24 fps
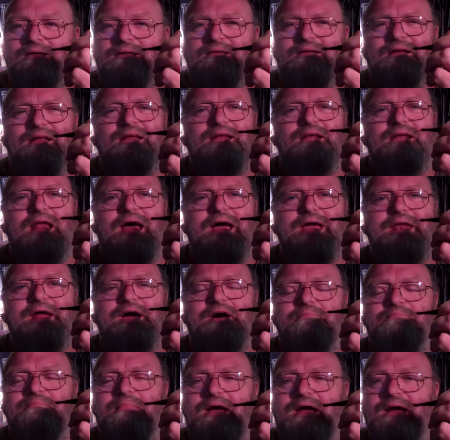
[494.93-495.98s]
A little light
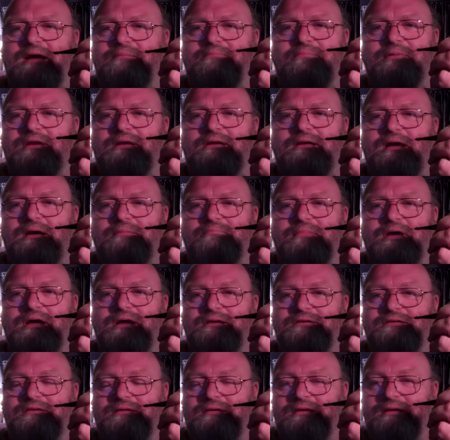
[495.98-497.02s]
out back, but not
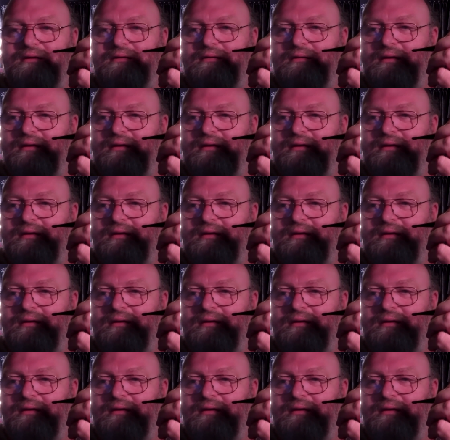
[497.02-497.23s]
much.